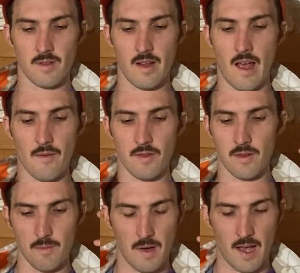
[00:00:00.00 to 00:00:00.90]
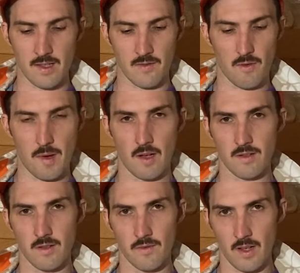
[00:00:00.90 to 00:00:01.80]
have the massive
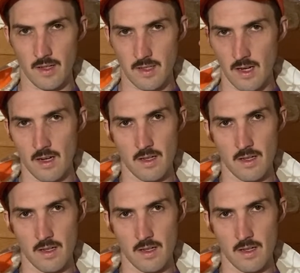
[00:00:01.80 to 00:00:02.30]
amounts of like data